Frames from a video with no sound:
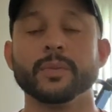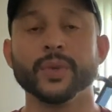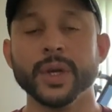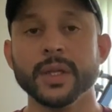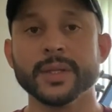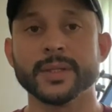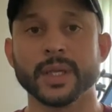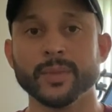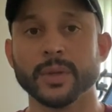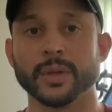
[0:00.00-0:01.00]
pretty
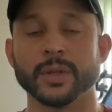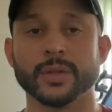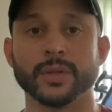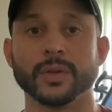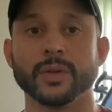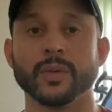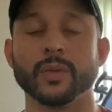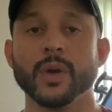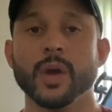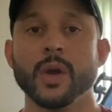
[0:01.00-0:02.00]
similar
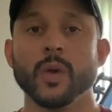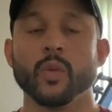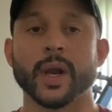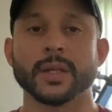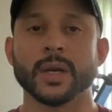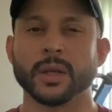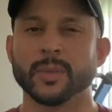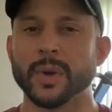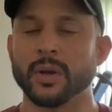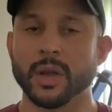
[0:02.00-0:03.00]
to what I talked
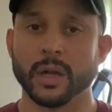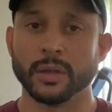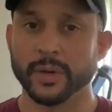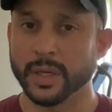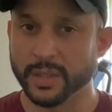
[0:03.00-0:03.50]
about, caloric